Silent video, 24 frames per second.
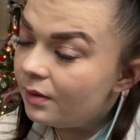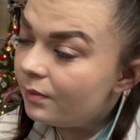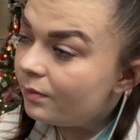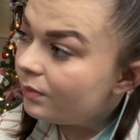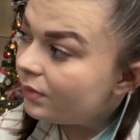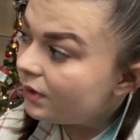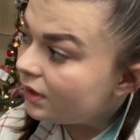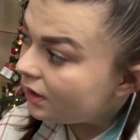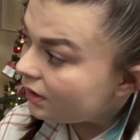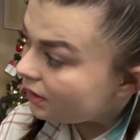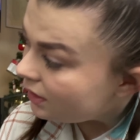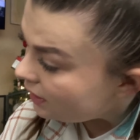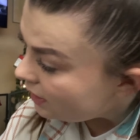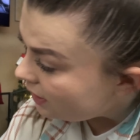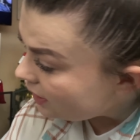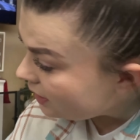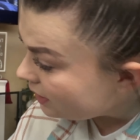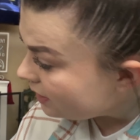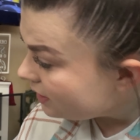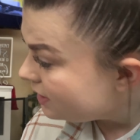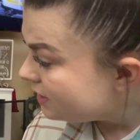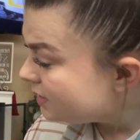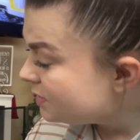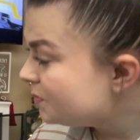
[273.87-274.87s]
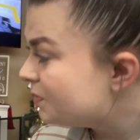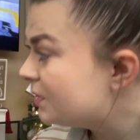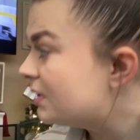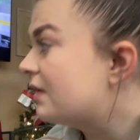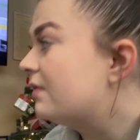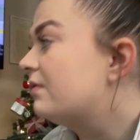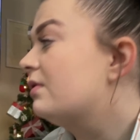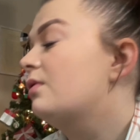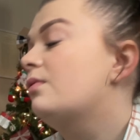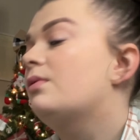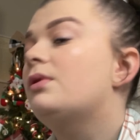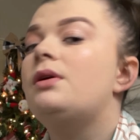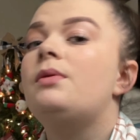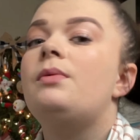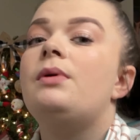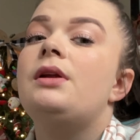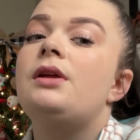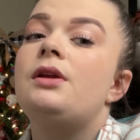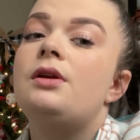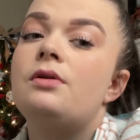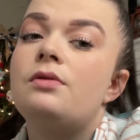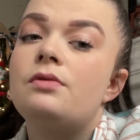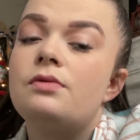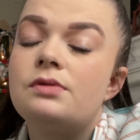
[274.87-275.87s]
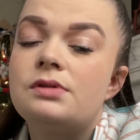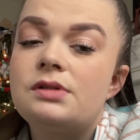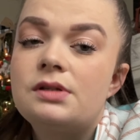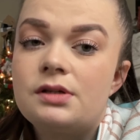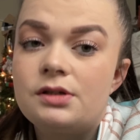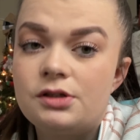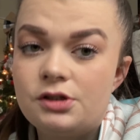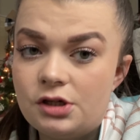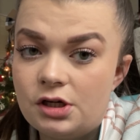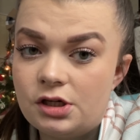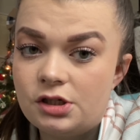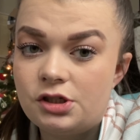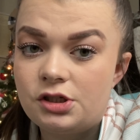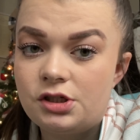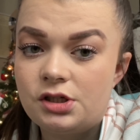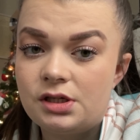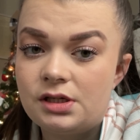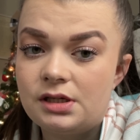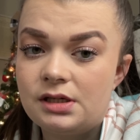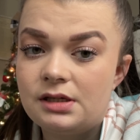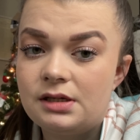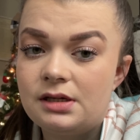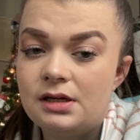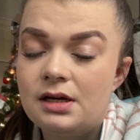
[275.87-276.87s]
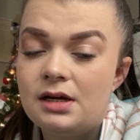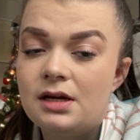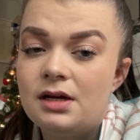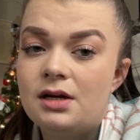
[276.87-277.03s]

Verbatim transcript: But yeah, he's been having really runny nose, congestion,